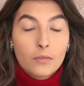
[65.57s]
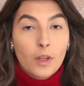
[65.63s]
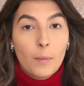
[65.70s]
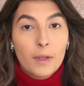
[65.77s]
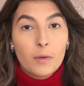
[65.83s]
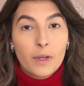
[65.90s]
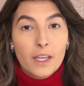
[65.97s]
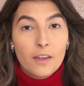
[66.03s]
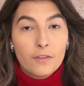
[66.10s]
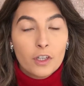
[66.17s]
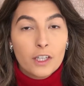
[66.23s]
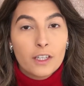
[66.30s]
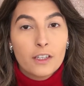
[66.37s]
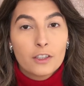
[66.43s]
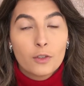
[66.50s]
By the way, if you
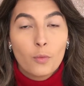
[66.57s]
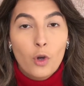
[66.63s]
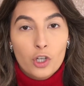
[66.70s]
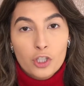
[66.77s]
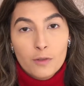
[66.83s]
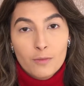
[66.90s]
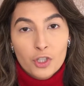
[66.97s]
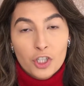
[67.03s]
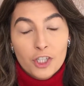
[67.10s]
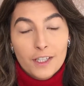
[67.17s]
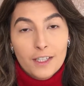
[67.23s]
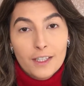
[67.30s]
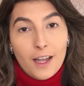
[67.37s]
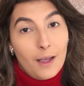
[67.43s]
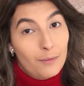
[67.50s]
can hear the washing
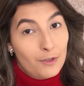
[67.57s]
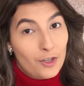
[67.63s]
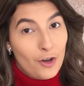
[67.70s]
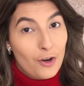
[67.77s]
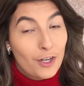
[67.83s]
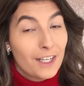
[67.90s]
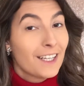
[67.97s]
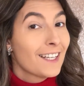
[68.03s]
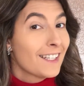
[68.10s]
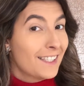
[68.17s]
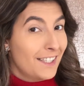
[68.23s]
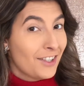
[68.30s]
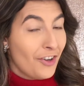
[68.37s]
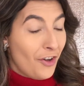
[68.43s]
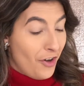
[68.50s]
machine, I'm sorry because
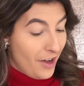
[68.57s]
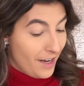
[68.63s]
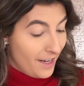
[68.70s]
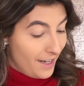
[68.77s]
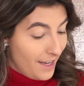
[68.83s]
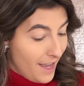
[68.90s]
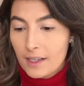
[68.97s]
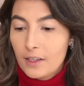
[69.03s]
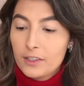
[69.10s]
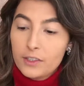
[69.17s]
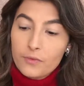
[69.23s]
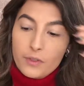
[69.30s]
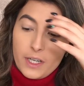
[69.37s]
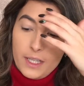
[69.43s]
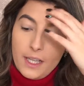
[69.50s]
it's on. I didn't
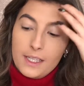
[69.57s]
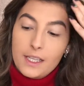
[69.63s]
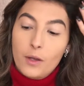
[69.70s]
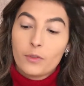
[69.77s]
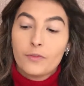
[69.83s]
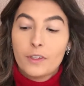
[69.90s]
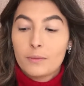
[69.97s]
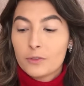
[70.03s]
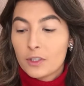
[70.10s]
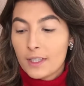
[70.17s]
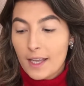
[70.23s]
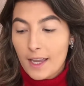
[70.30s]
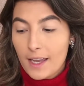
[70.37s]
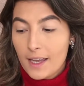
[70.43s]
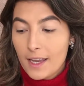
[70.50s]
realize I would film
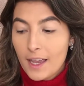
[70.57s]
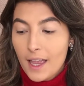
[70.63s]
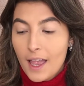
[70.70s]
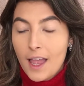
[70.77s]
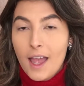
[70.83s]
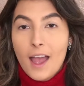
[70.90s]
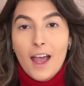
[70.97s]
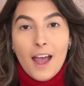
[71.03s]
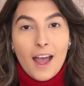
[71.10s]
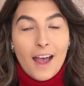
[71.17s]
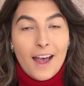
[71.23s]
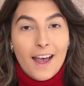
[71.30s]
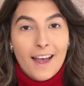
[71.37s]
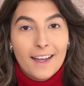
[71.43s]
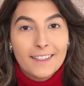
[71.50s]
today
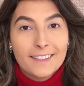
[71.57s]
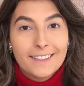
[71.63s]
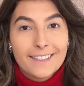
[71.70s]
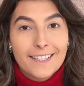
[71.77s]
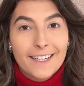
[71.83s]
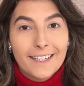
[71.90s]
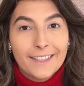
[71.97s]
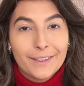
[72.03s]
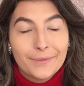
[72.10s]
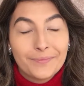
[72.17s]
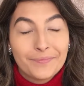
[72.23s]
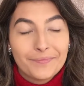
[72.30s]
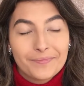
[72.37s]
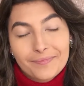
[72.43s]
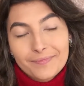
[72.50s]
and
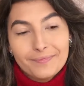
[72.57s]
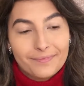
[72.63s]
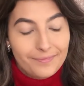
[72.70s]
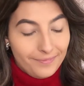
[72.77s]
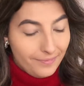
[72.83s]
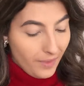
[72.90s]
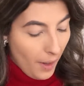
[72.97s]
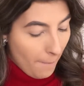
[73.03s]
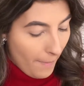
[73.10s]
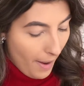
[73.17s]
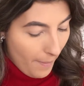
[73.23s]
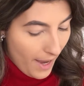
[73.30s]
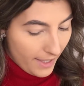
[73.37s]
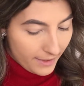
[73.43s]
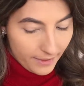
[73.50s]
my
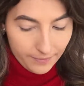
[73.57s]
bad.